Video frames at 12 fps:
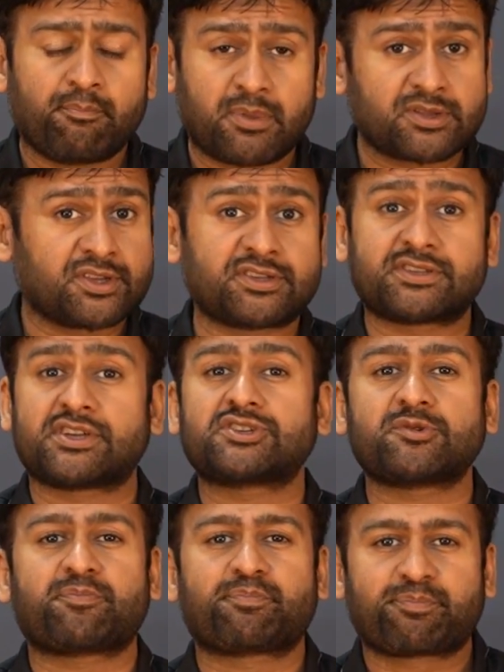but this is
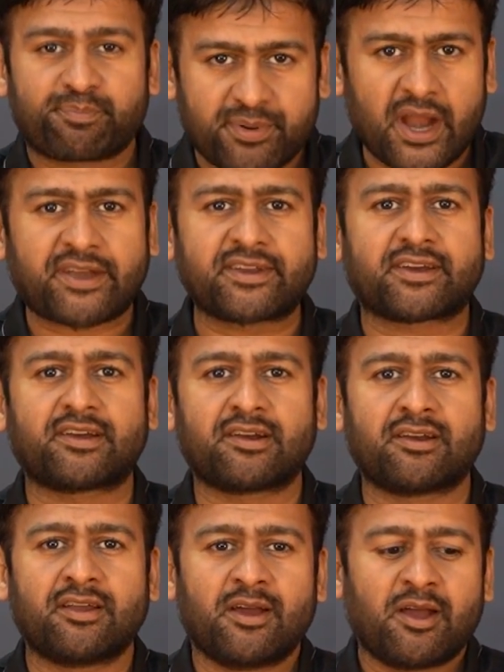such a
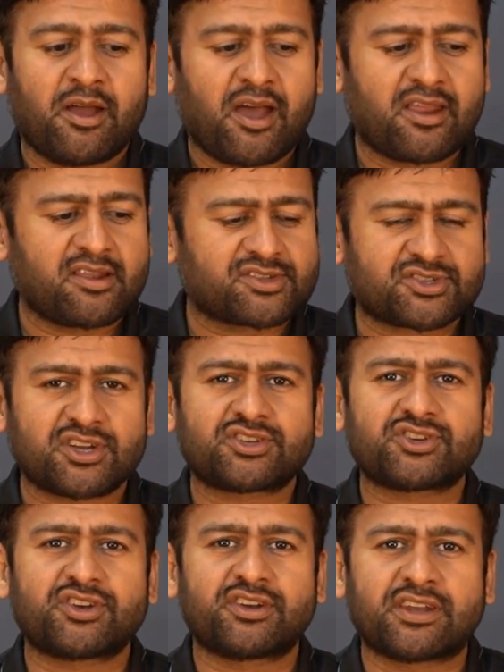practical and
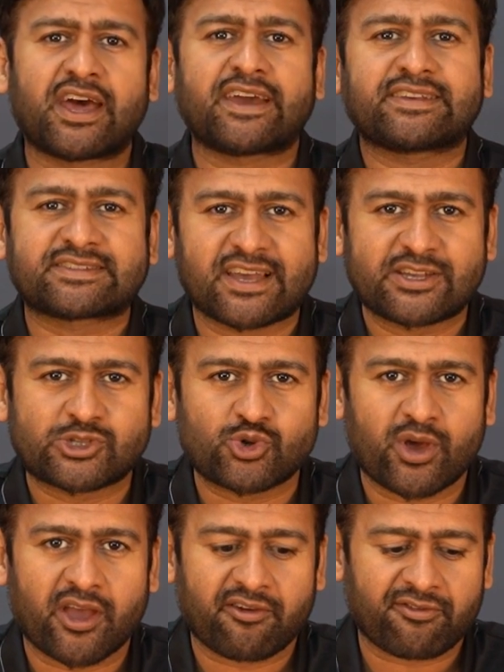such a nice size to
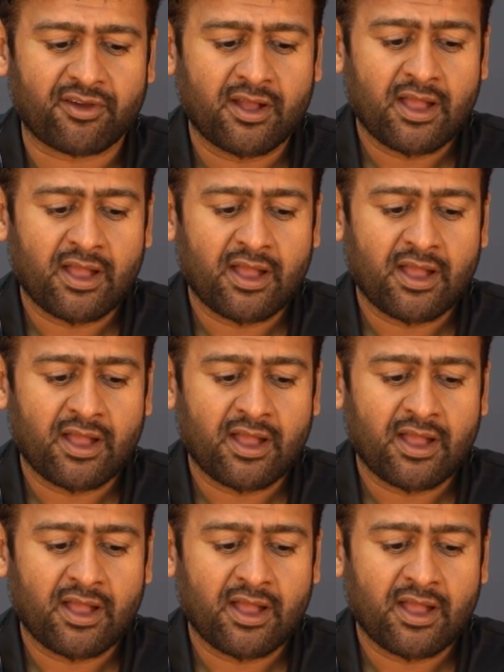have.